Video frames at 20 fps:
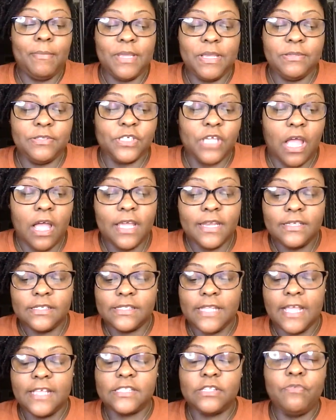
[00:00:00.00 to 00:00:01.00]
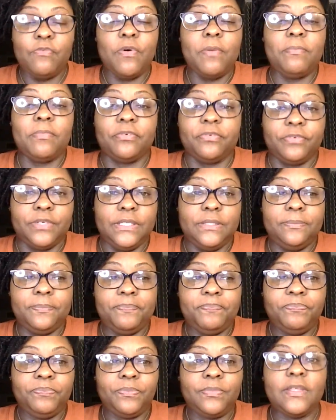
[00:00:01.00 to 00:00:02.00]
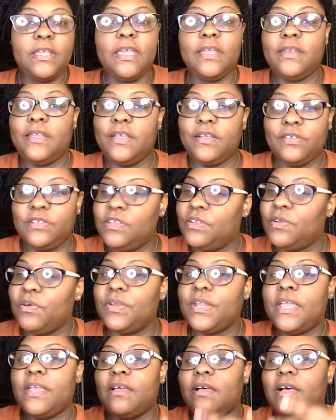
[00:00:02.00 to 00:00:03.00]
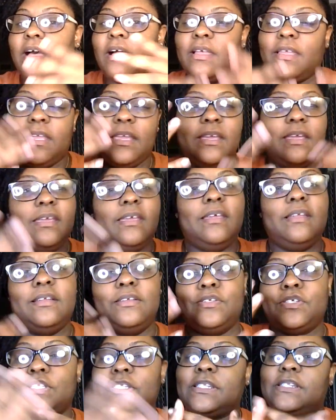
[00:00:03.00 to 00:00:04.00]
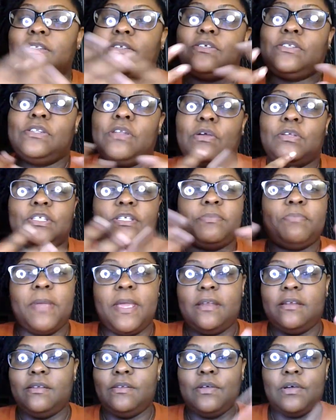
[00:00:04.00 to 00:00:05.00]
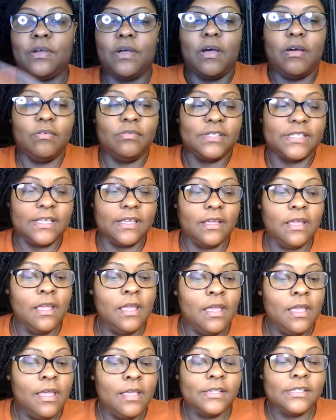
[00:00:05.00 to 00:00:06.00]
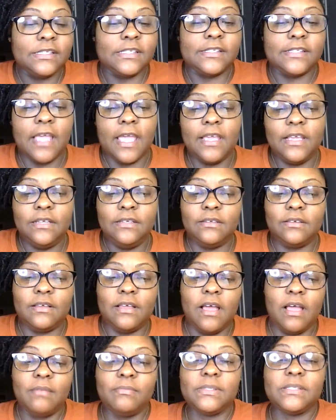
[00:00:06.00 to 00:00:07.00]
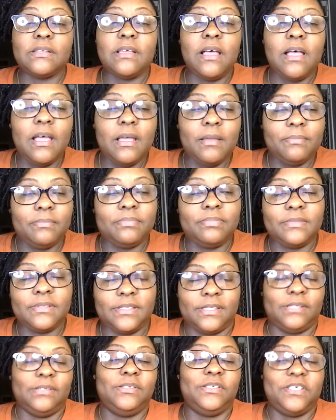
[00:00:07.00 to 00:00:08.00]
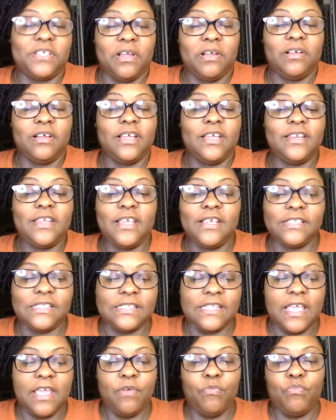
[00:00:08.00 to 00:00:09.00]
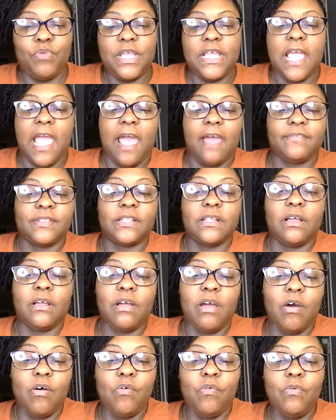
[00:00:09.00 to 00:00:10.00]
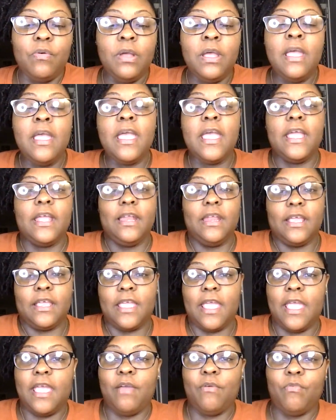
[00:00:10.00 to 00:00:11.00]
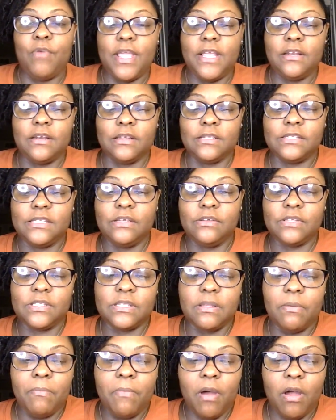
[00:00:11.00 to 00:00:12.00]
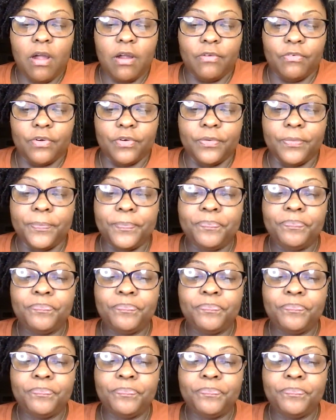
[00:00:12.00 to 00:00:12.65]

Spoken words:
John is dancing with Marie. And they're hugging and just being a little cozy. Saint comes up to John and said, we have to go and it can't wait until tomorrow.